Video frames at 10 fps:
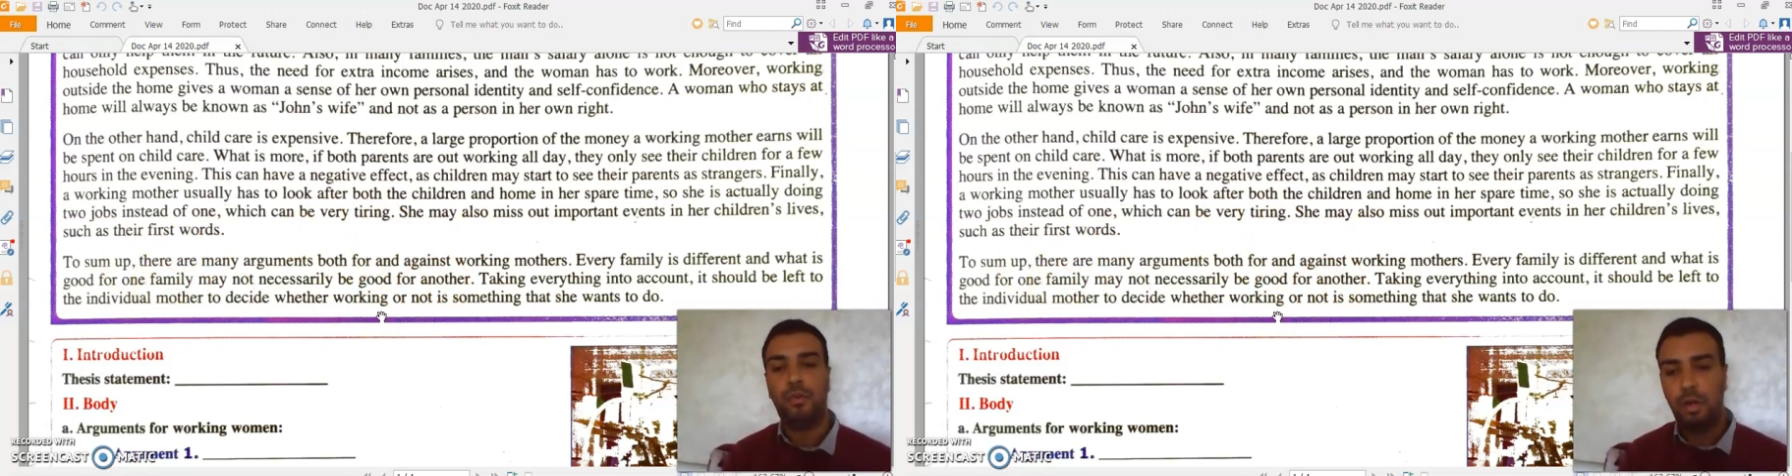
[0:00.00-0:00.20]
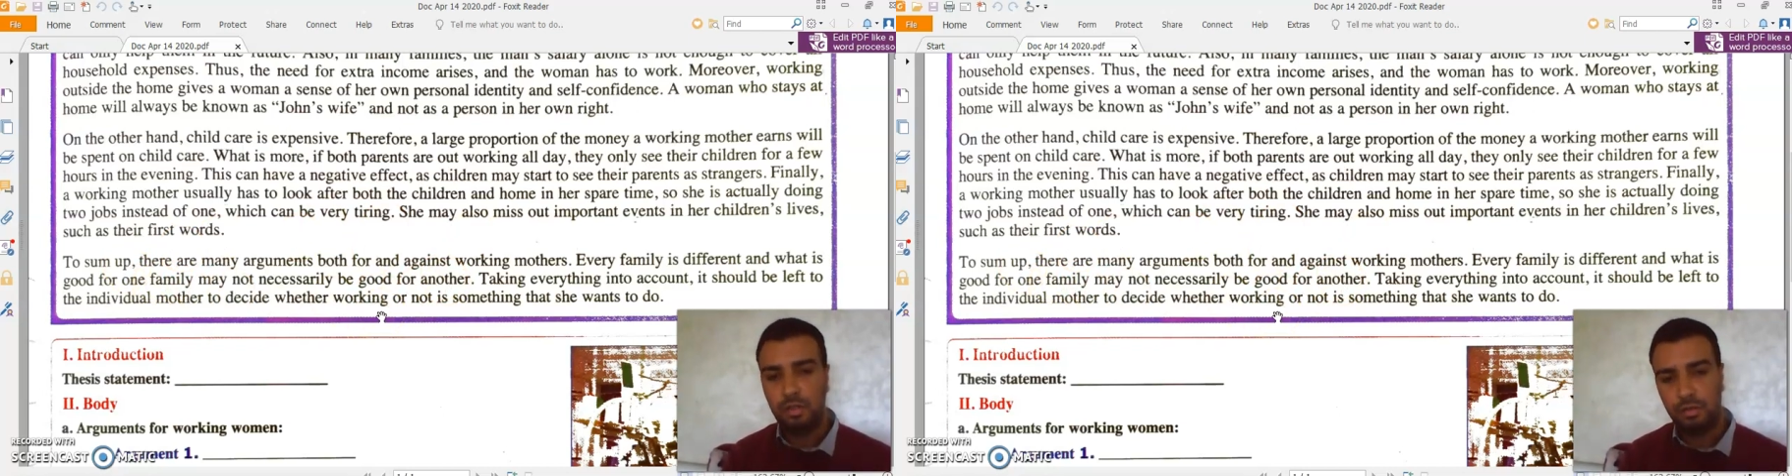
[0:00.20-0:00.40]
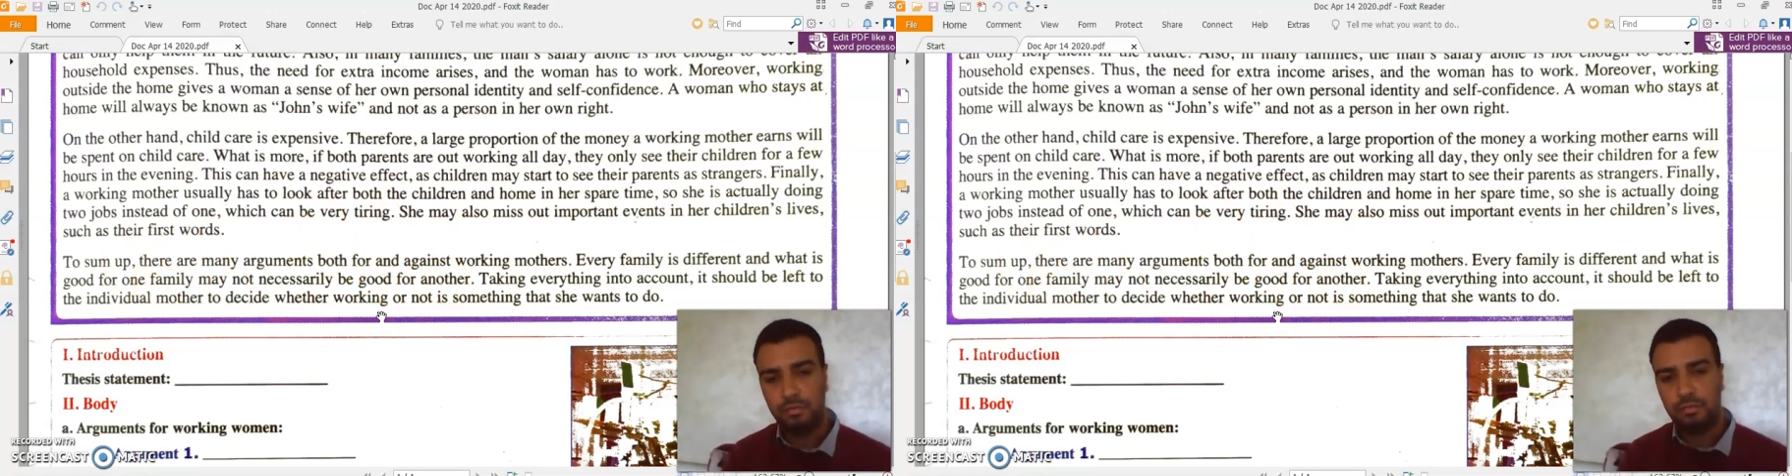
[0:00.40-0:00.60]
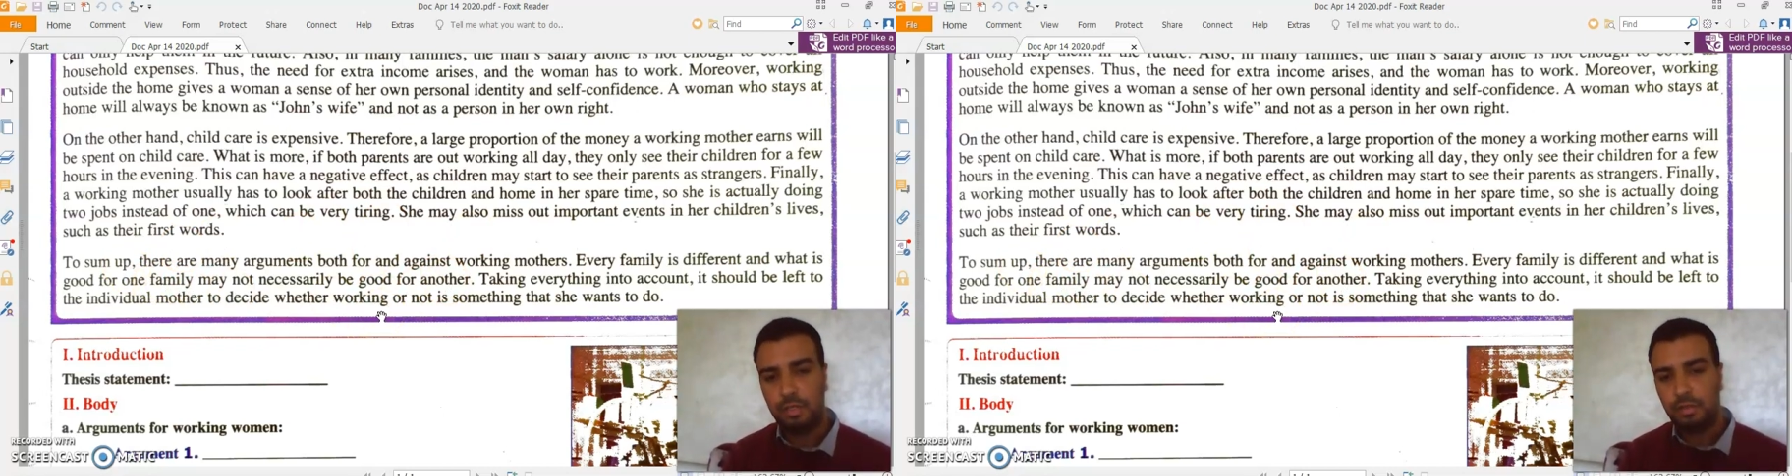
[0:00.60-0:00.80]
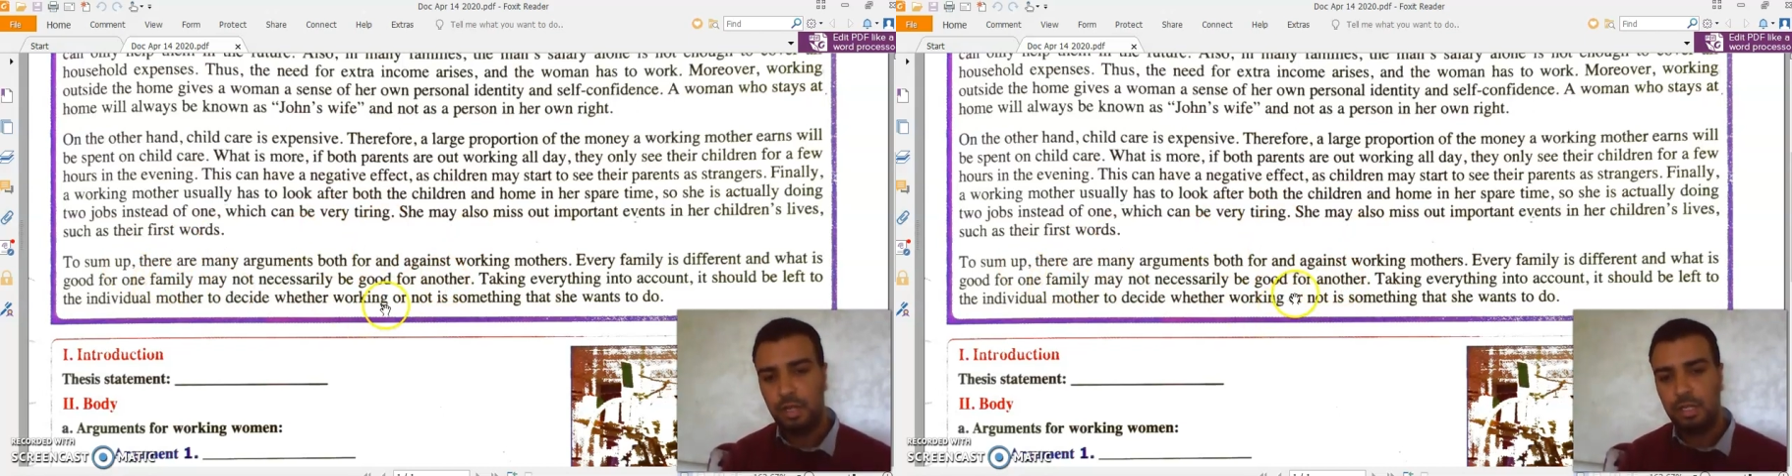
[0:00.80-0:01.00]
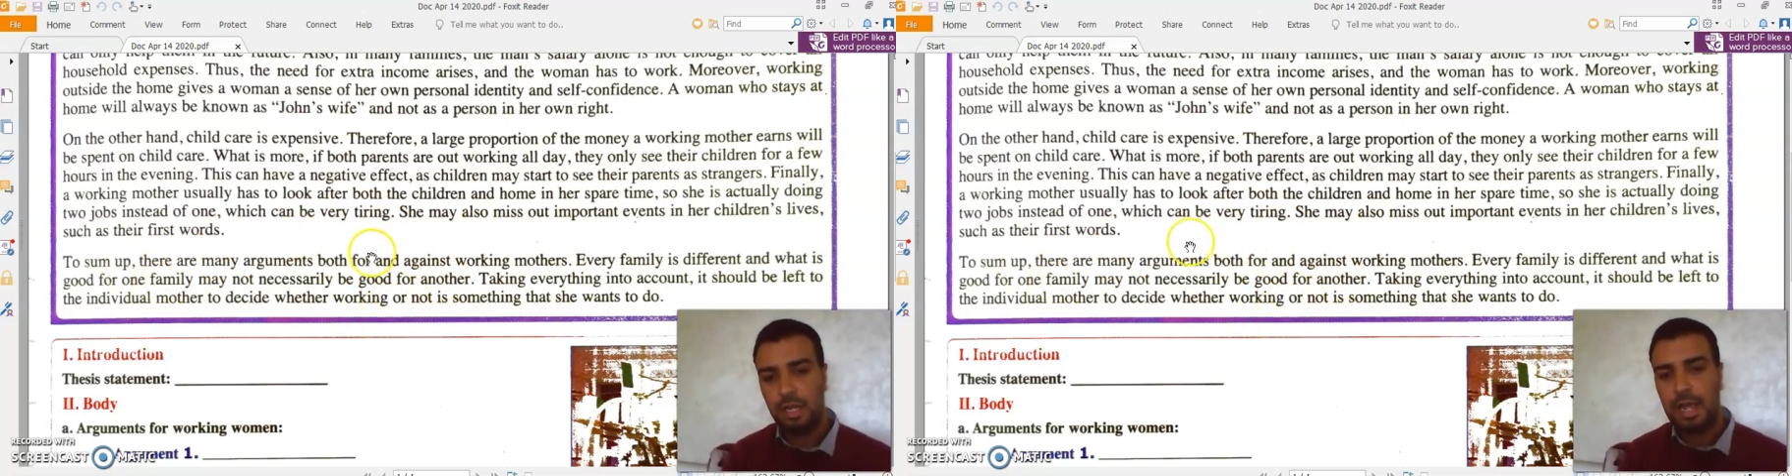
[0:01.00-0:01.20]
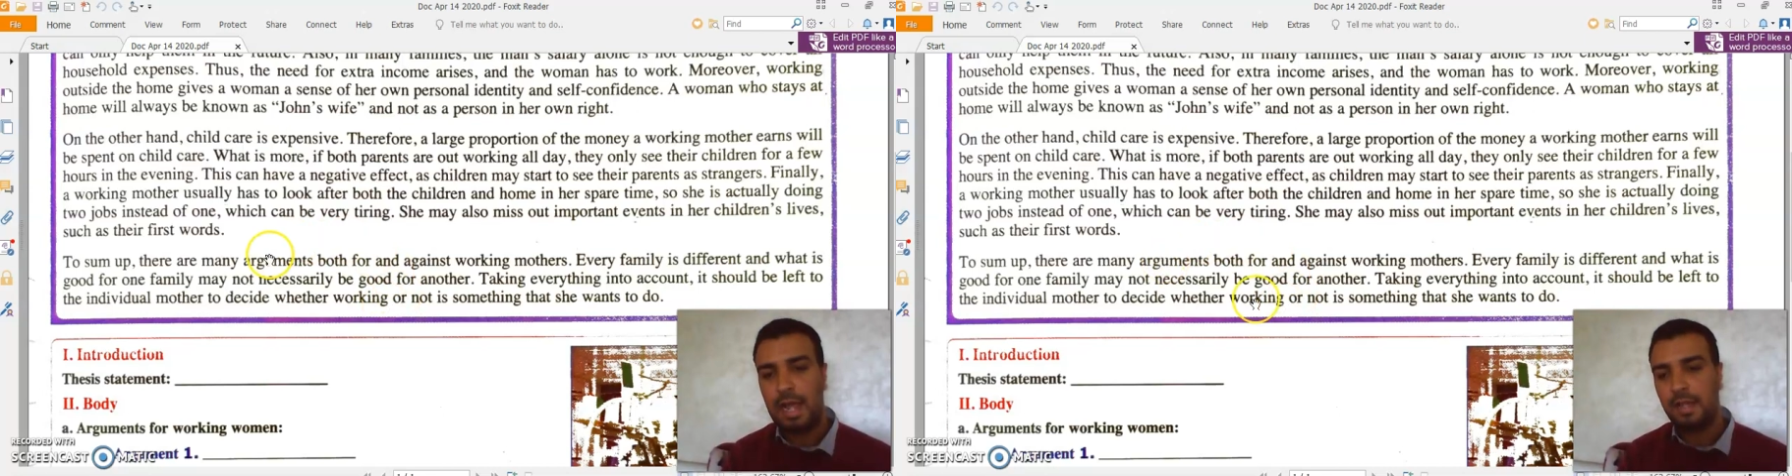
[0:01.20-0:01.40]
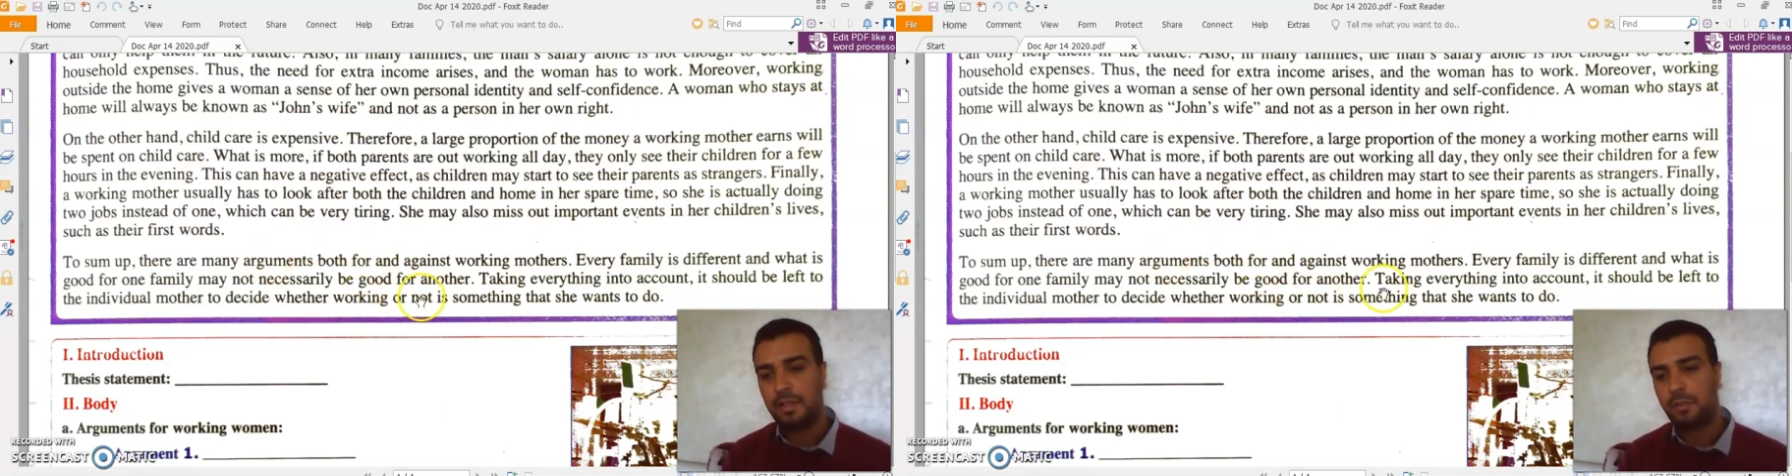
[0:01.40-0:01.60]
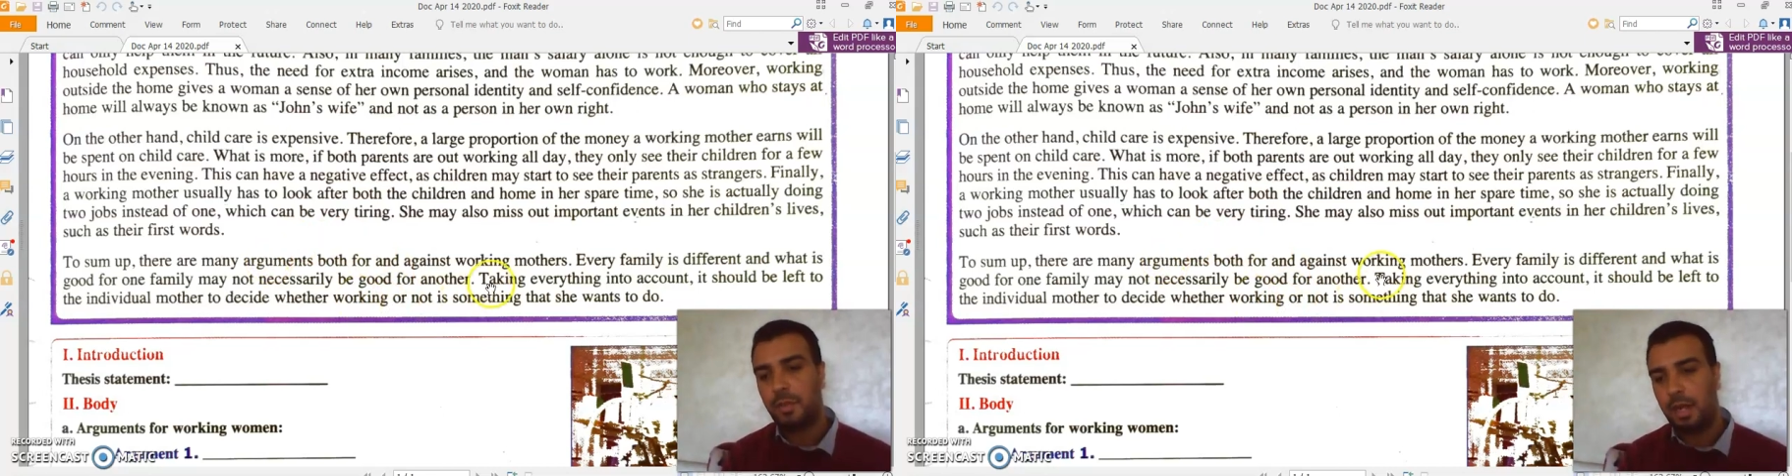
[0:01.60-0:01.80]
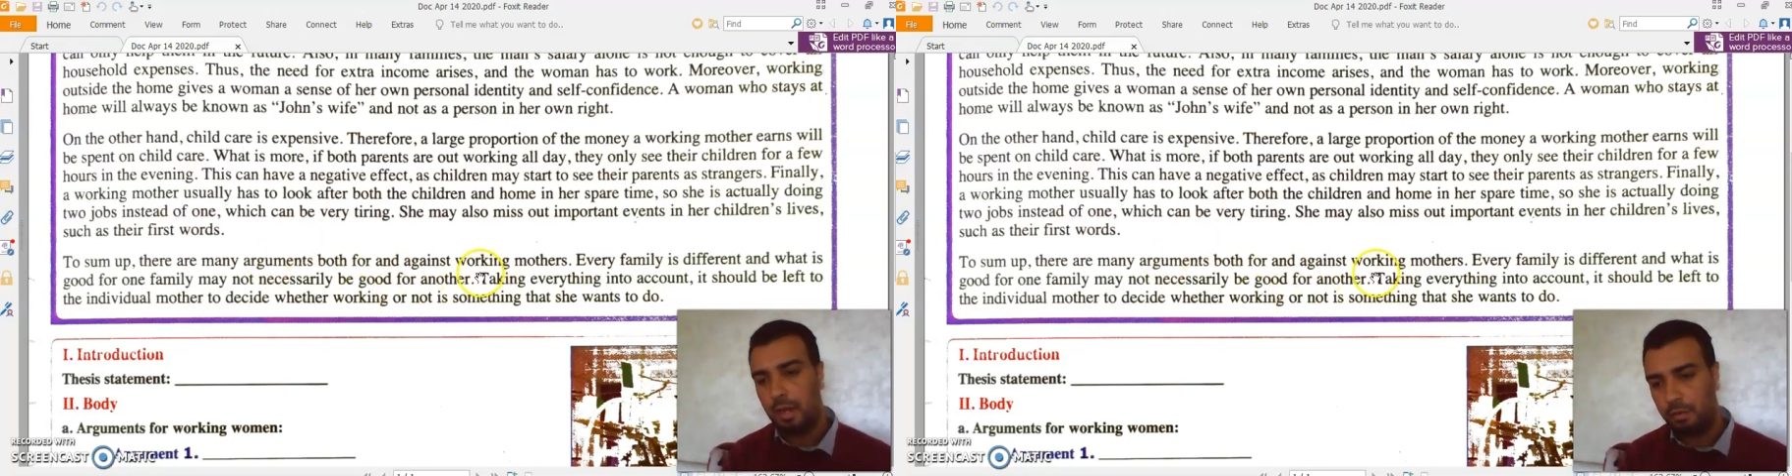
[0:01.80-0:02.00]
point of view in the last
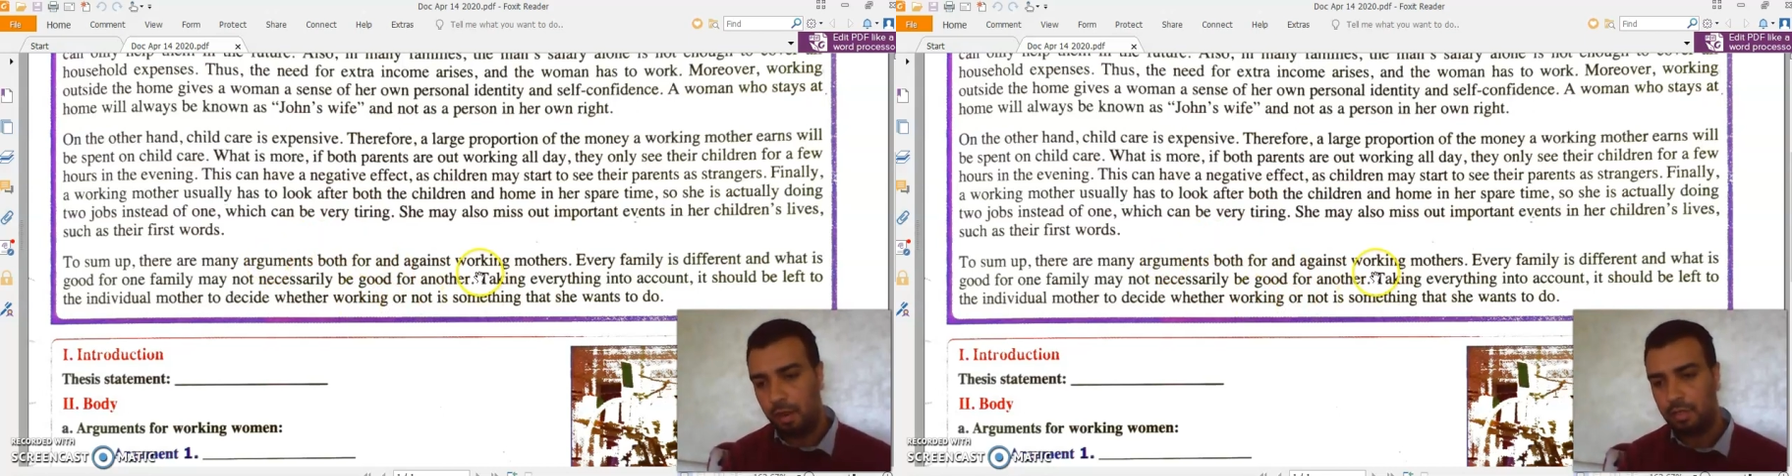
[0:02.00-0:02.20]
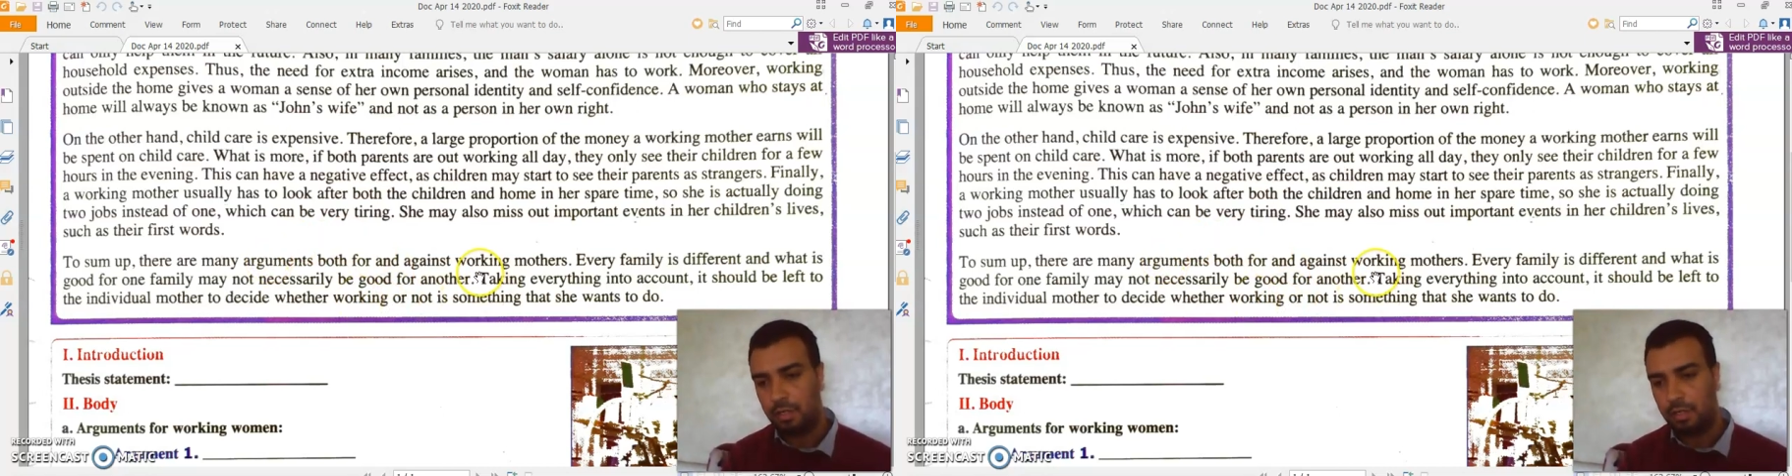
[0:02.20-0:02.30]
paragraph,